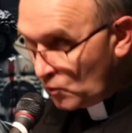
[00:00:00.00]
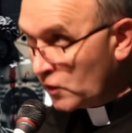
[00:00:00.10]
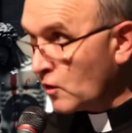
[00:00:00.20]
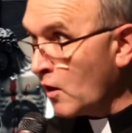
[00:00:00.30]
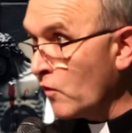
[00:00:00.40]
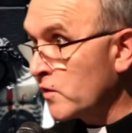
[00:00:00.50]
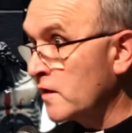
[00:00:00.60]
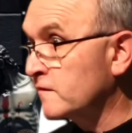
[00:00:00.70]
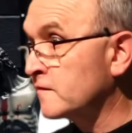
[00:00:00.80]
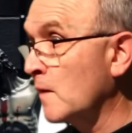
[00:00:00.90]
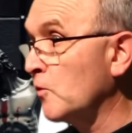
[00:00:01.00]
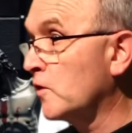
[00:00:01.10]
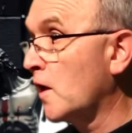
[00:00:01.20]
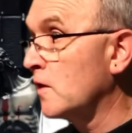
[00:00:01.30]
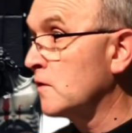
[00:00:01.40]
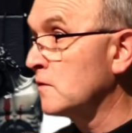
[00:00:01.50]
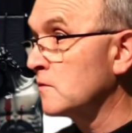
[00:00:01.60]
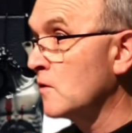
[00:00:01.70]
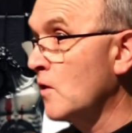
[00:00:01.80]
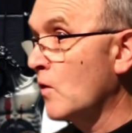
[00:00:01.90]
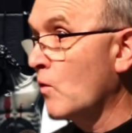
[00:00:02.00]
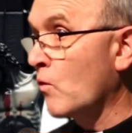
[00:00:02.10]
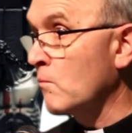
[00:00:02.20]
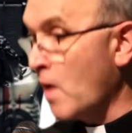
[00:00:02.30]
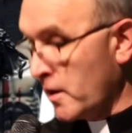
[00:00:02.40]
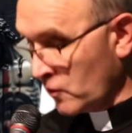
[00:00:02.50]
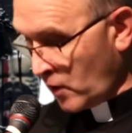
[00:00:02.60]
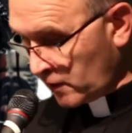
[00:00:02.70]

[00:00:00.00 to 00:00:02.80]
with padded straps to prevent self-harm, lay